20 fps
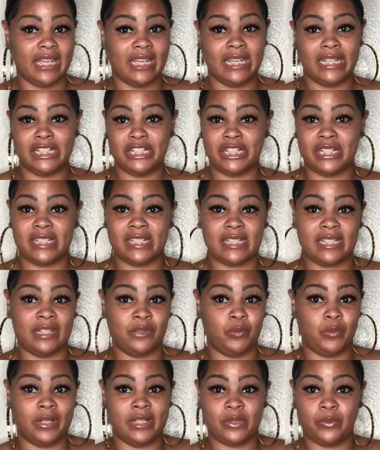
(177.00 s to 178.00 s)

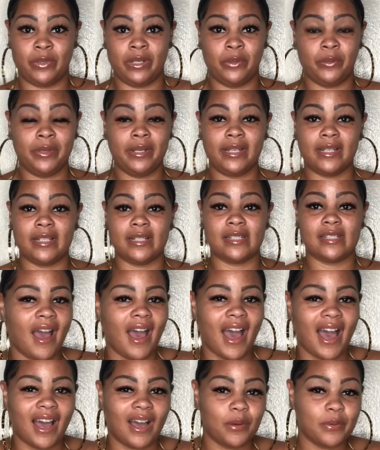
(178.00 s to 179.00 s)
It was what it was.
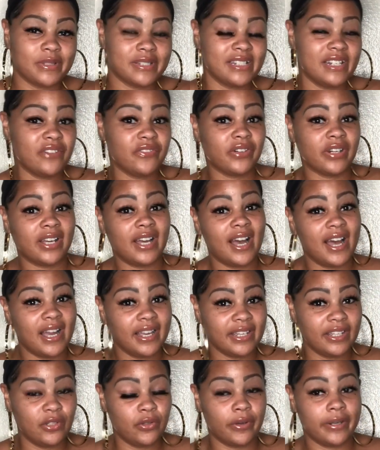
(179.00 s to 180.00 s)
I was never
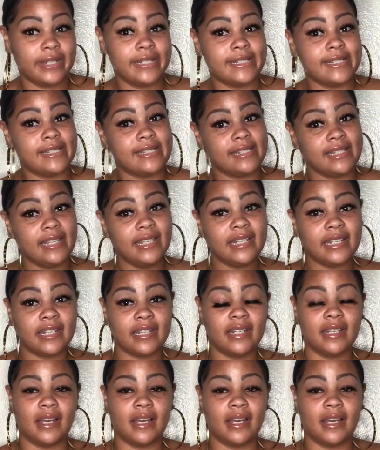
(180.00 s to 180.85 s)
cocky or conceited